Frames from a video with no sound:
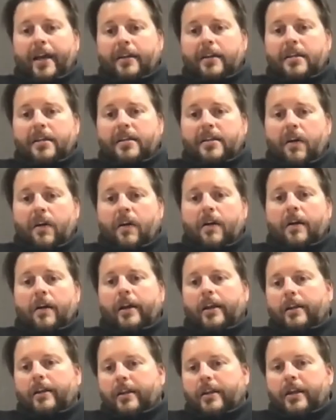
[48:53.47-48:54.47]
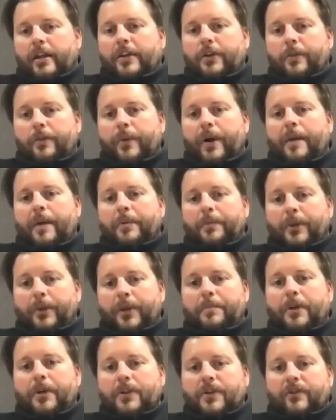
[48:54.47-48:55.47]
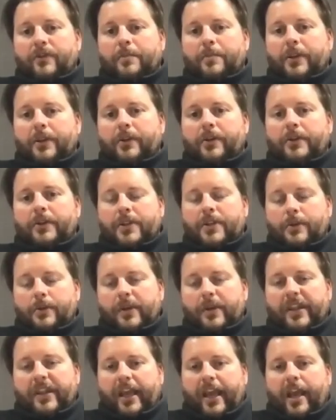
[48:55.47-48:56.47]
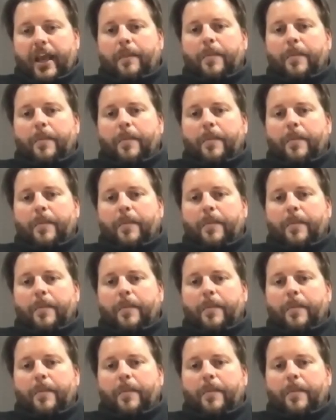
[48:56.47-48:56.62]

an Atari, then you're probably most familiar too with the game